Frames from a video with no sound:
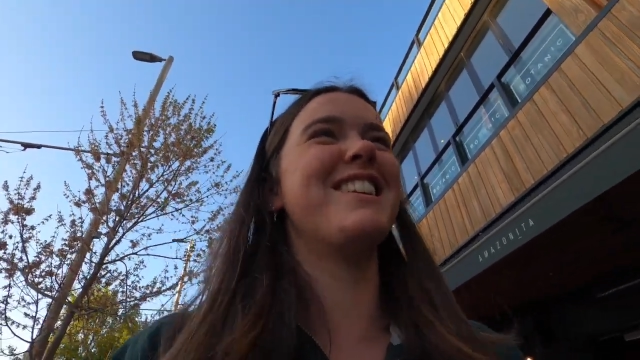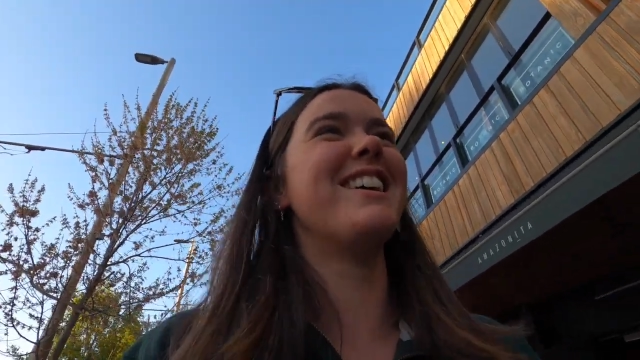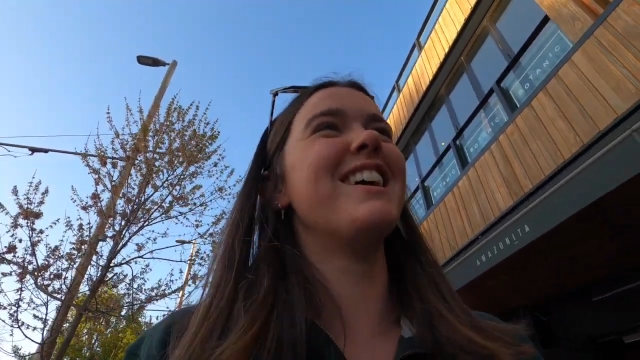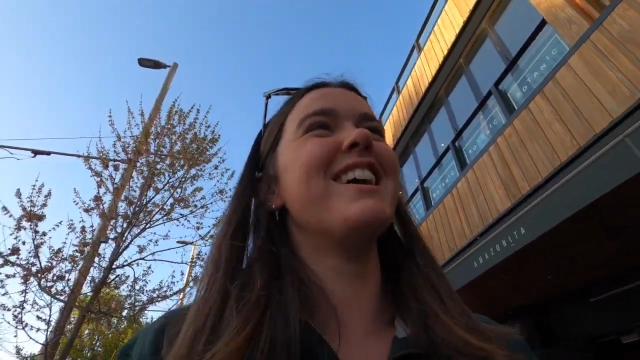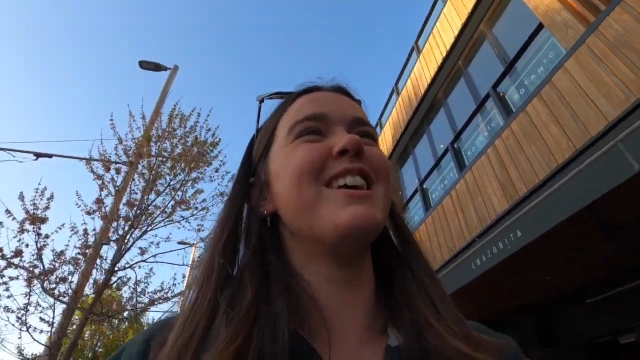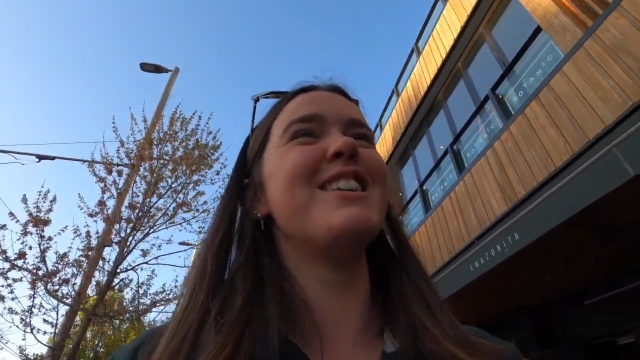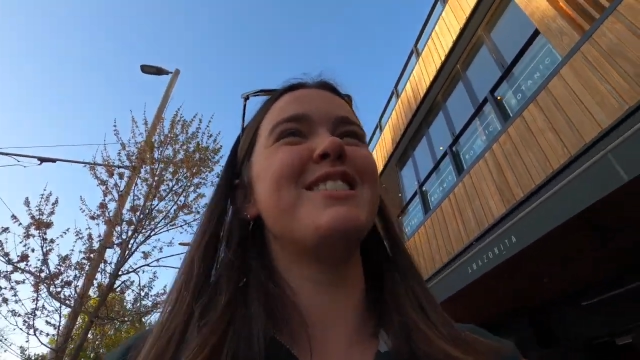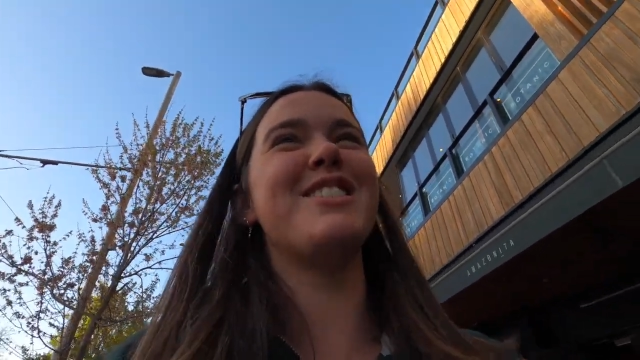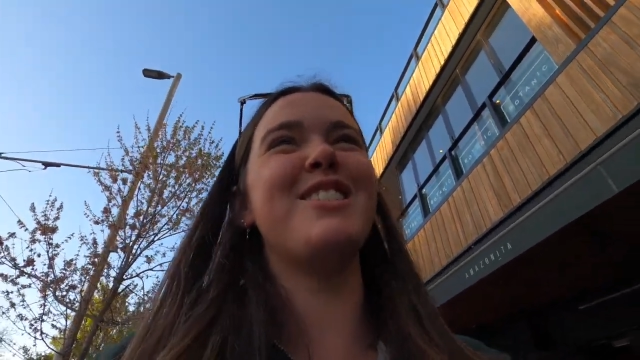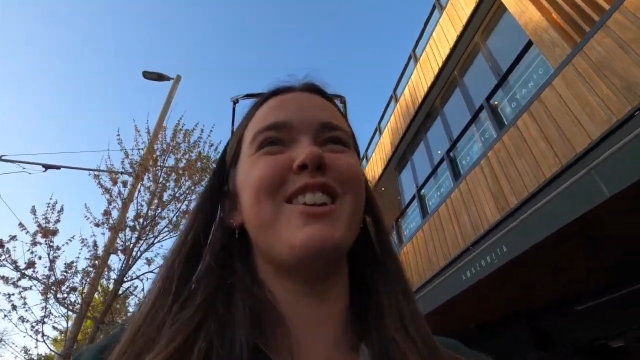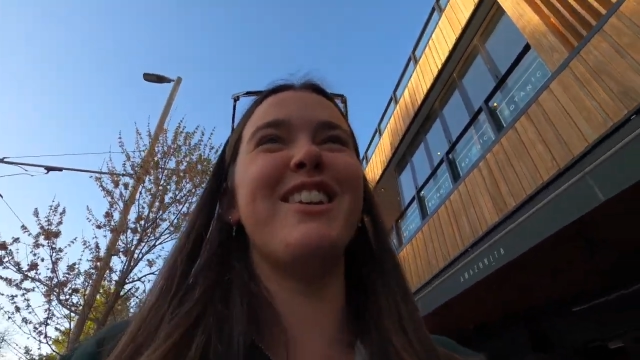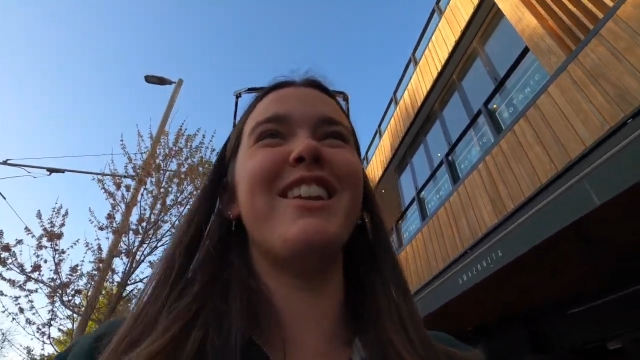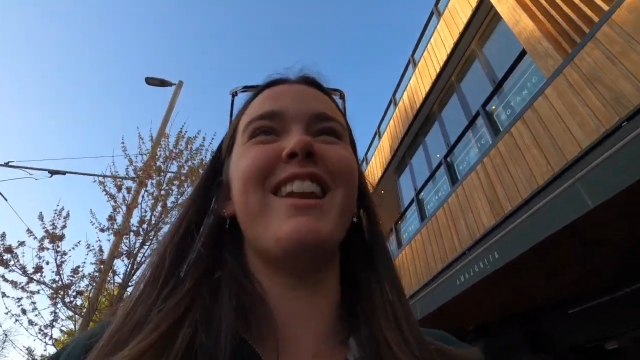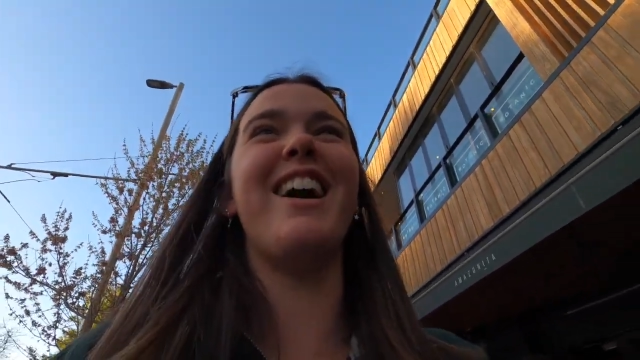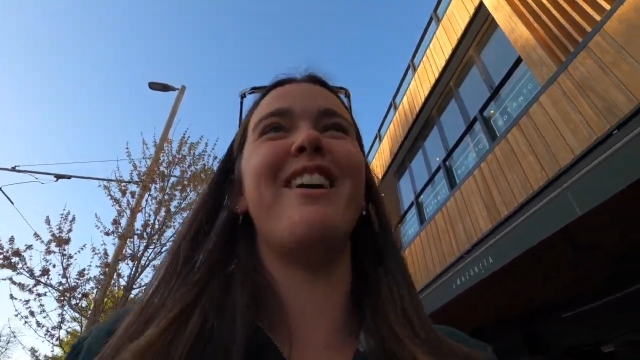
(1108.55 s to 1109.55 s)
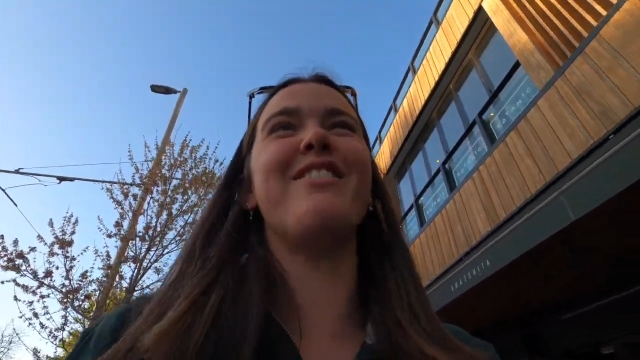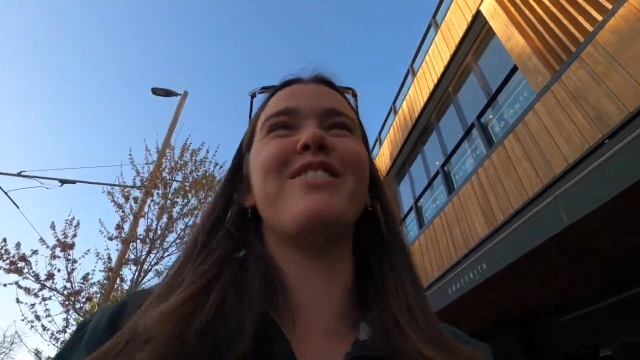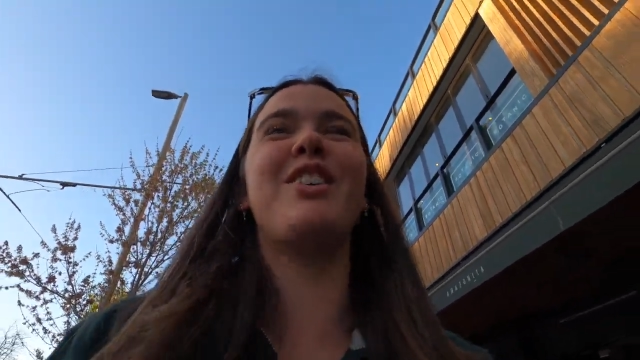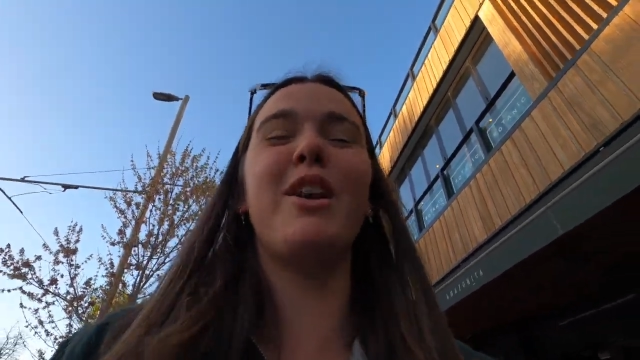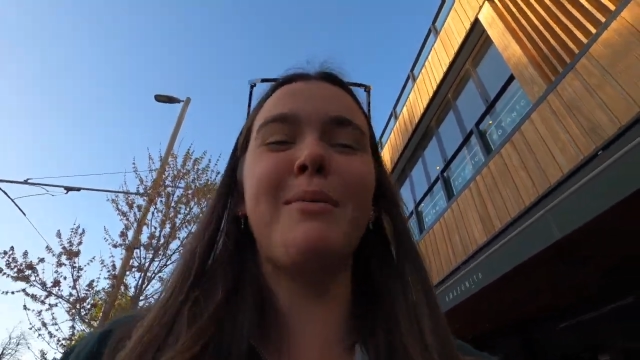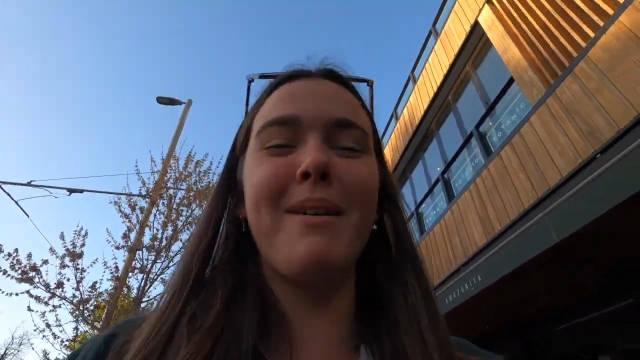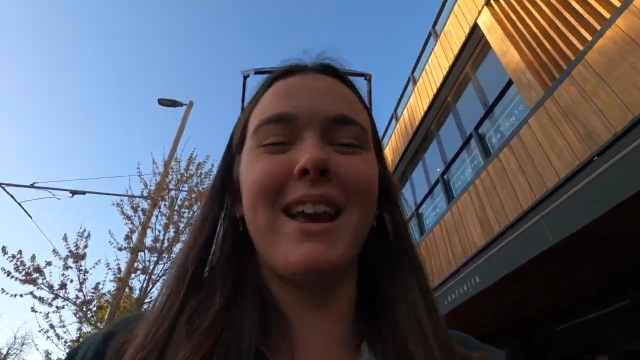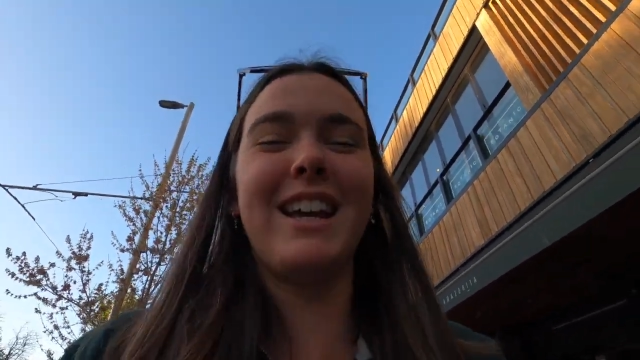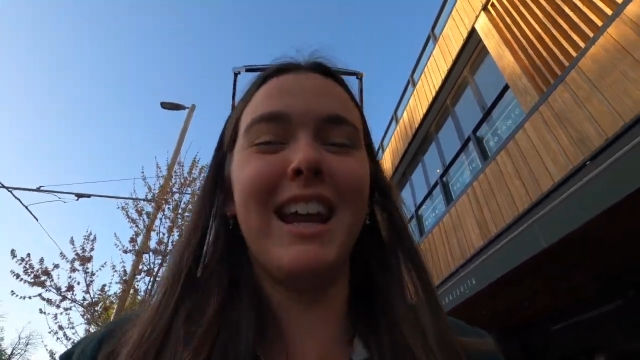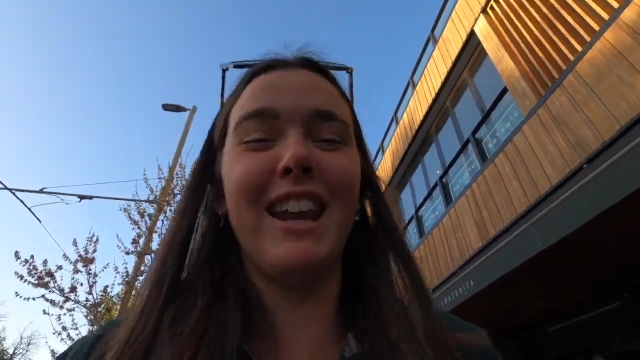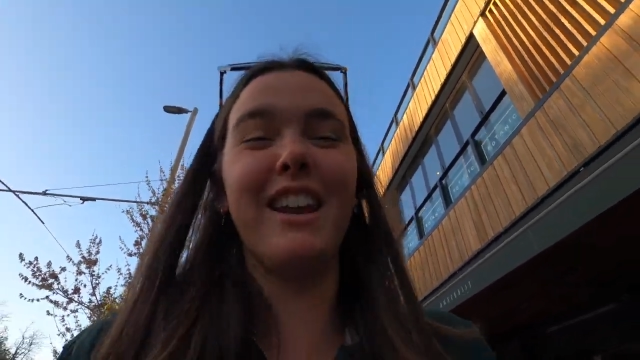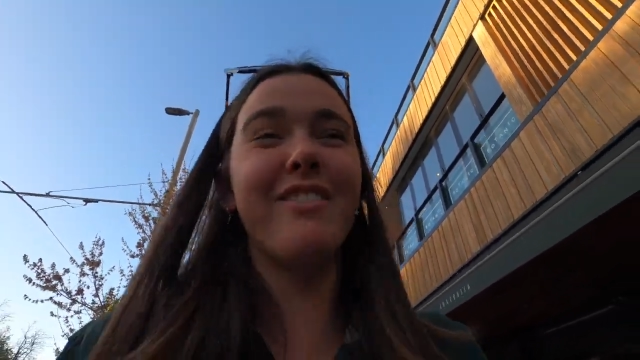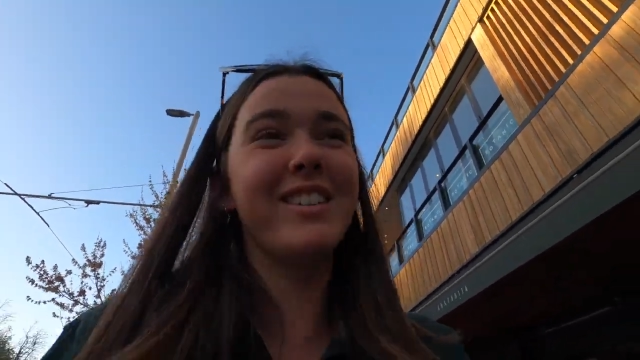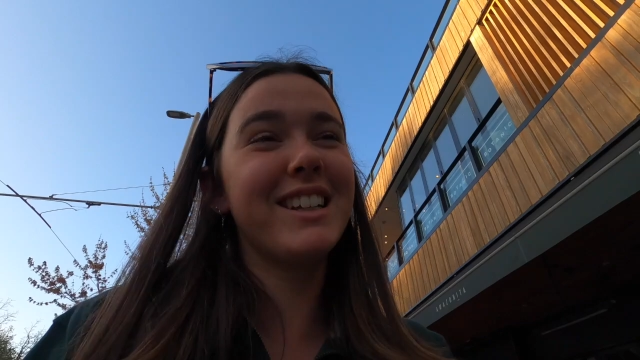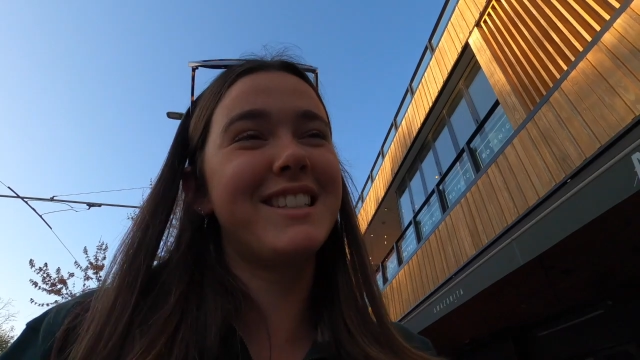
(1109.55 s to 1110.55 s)
It's not enough. Gotta make a
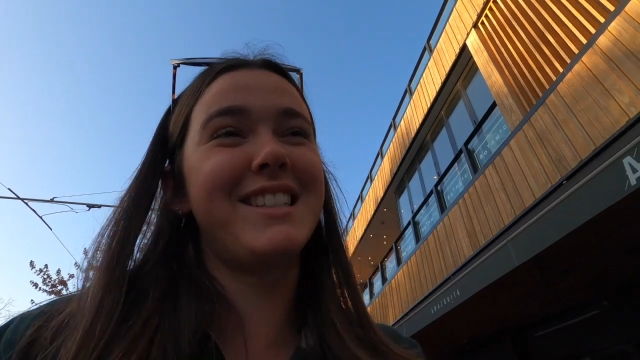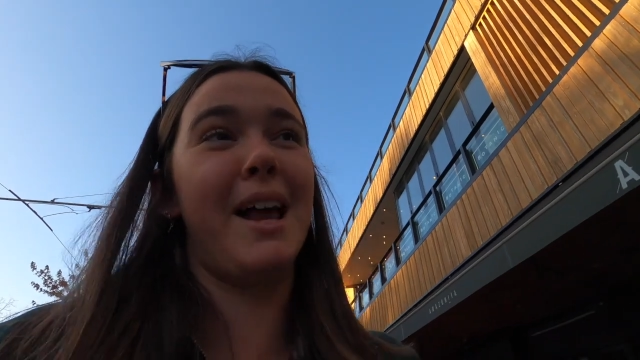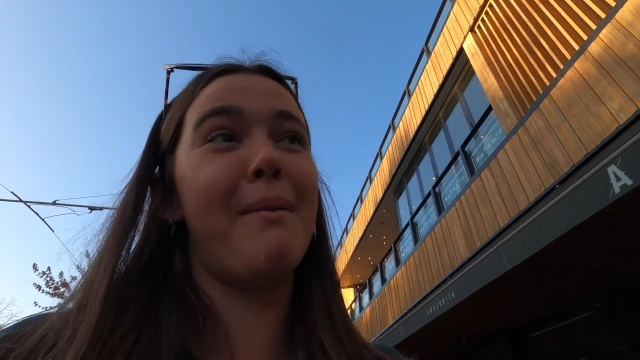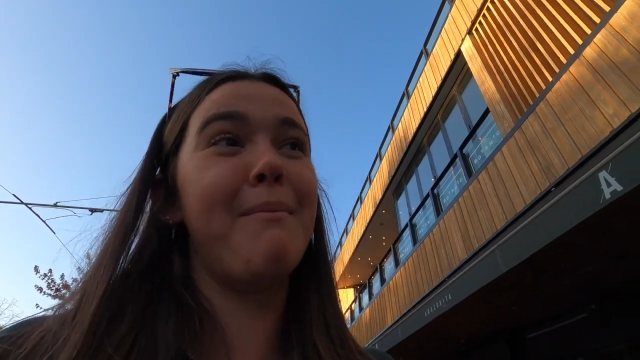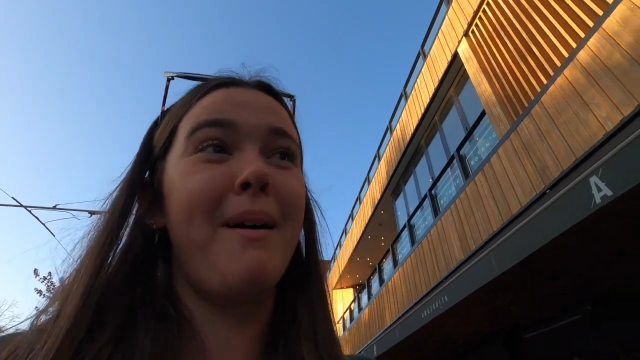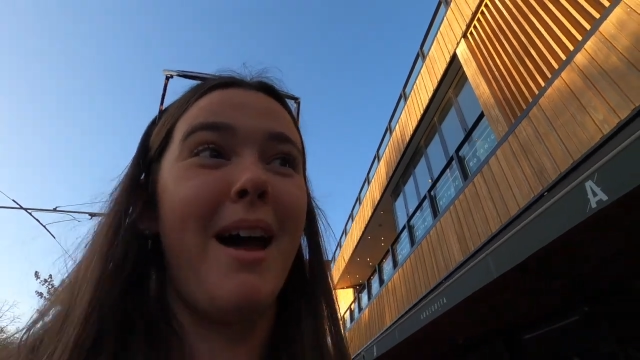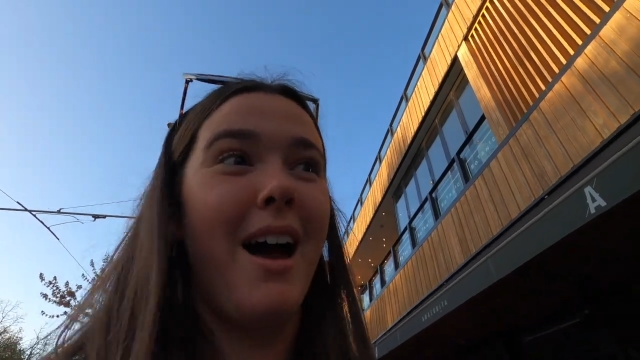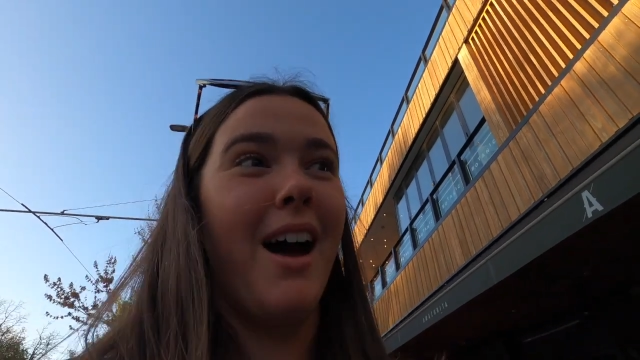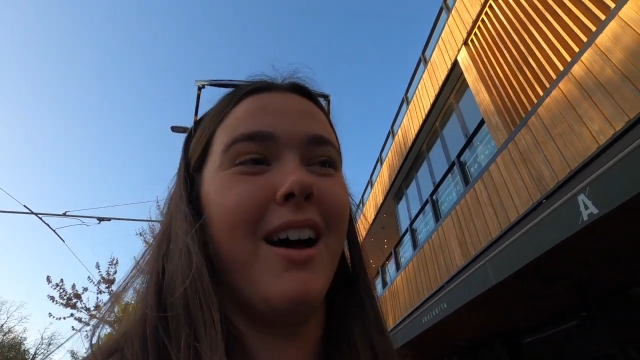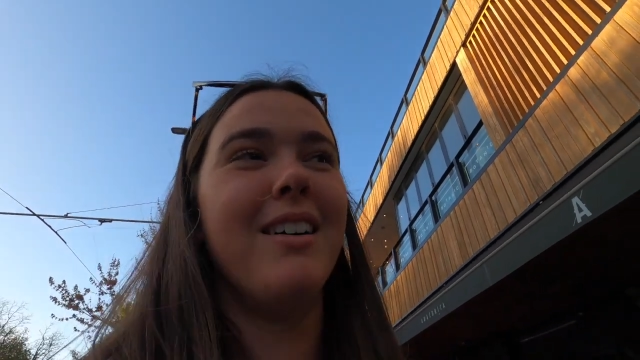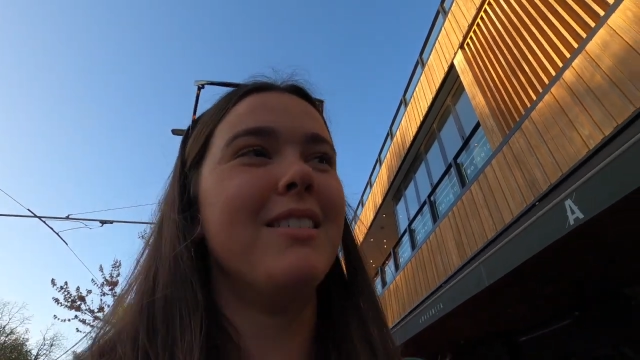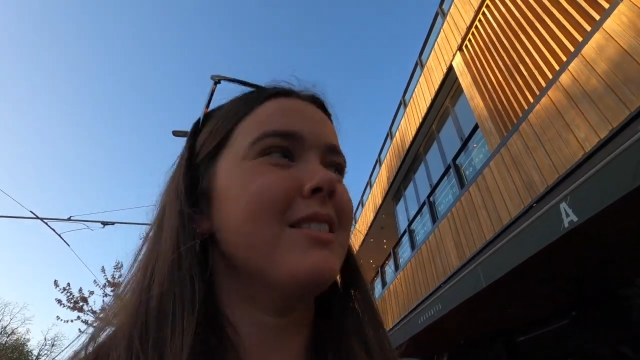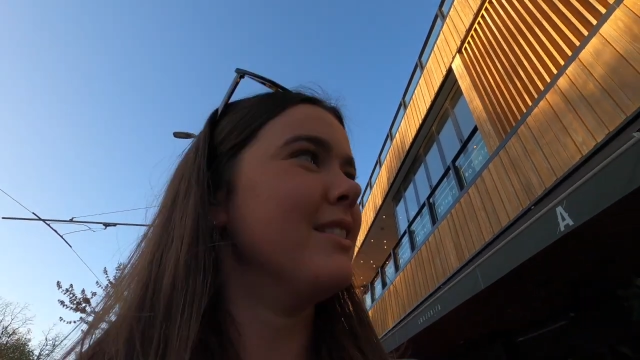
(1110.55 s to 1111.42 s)
living somehow.